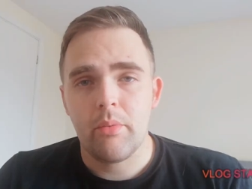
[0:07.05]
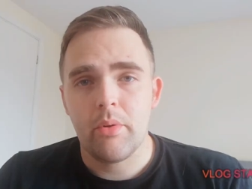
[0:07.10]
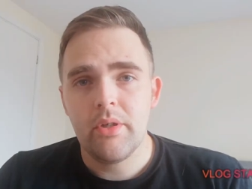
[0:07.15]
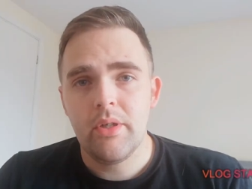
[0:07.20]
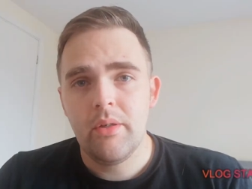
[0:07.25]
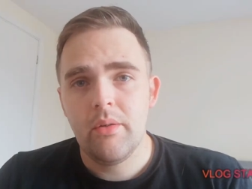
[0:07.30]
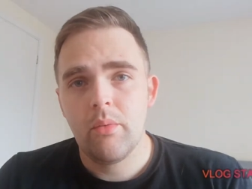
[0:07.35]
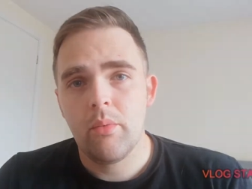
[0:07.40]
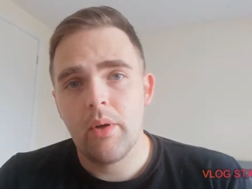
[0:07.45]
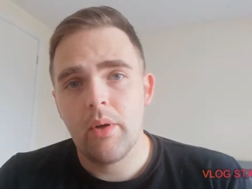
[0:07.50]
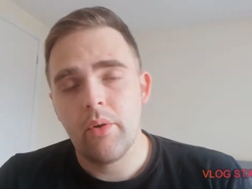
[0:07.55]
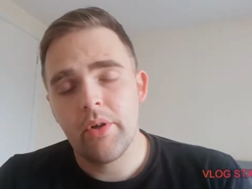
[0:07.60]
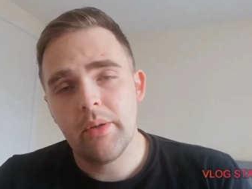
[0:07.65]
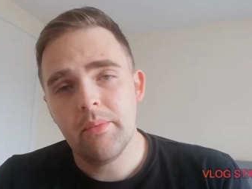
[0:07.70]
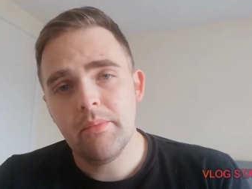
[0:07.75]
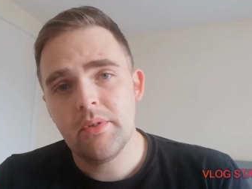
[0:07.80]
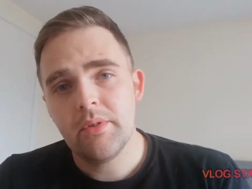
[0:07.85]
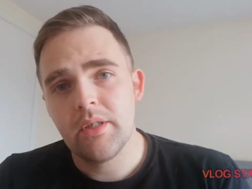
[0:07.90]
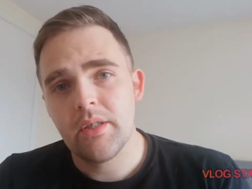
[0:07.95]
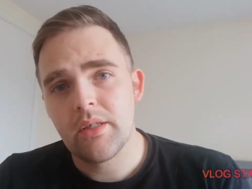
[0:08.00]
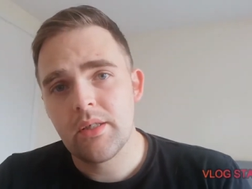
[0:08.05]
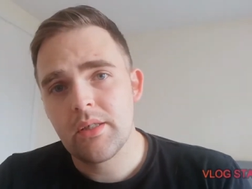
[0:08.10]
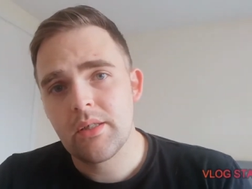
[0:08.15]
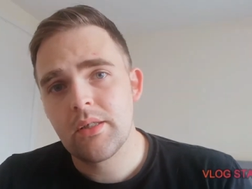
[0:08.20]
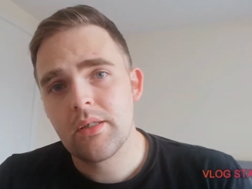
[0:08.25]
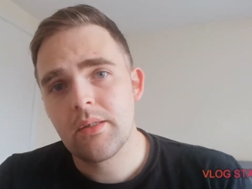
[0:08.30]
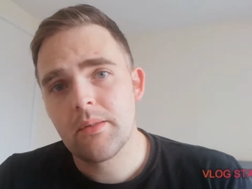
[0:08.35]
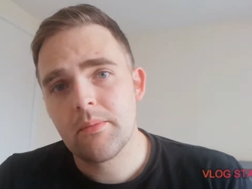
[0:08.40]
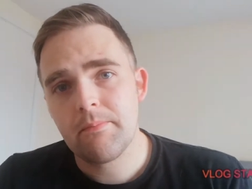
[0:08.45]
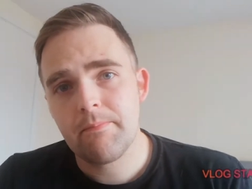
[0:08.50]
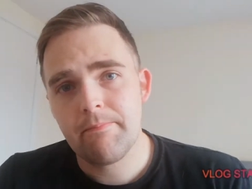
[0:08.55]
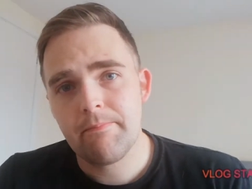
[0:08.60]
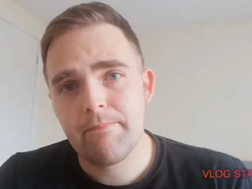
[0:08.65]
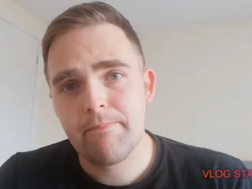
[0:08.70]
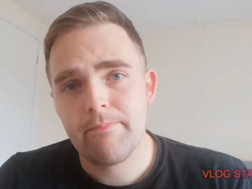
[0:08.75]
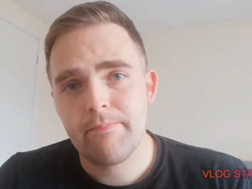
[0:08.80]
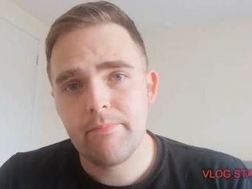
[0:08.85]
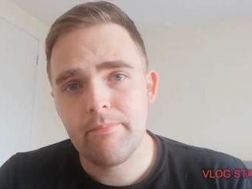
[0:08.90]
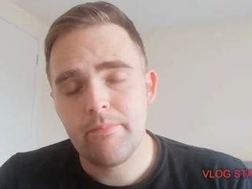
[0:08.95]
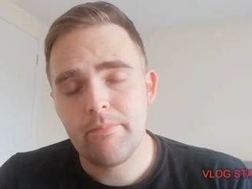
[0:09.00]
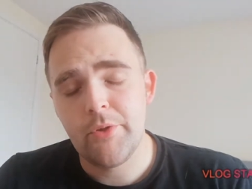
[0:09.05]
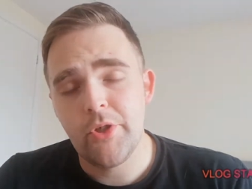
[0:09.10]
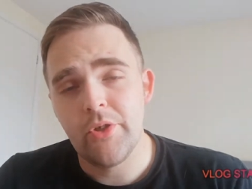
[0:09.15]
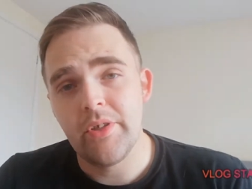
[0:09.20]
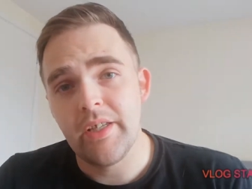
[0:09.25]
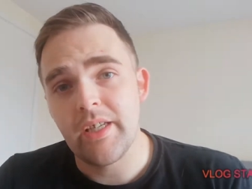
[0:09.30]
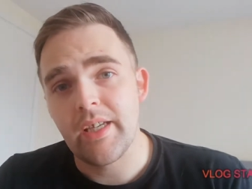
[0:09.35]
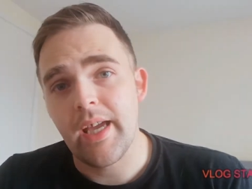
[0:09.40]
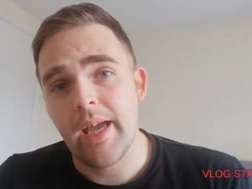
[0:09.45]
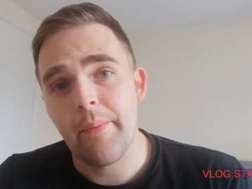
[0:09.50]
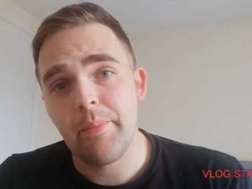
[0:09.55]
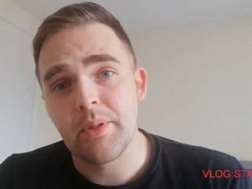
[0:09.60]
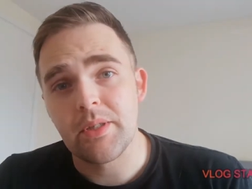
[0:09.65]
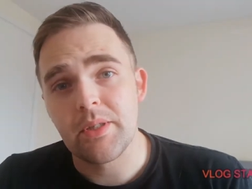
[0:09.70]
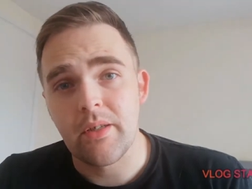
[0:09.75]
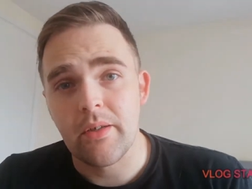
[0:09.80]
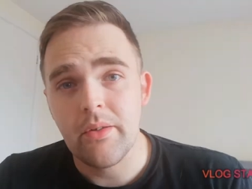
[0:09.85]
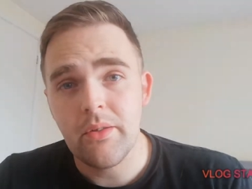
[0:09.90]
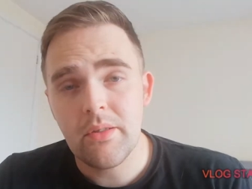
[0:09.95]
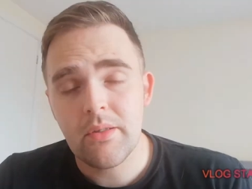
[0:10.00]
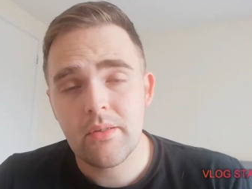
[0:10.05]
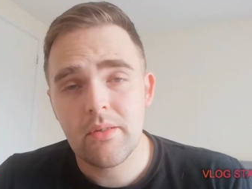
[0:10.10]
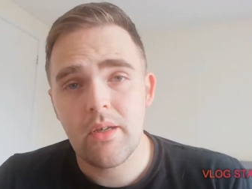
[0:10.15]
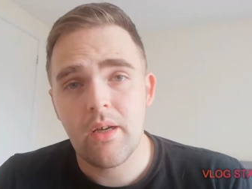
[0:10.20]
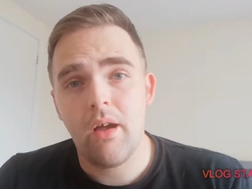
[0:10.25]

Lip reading: everybody. Welcome to this unique episode.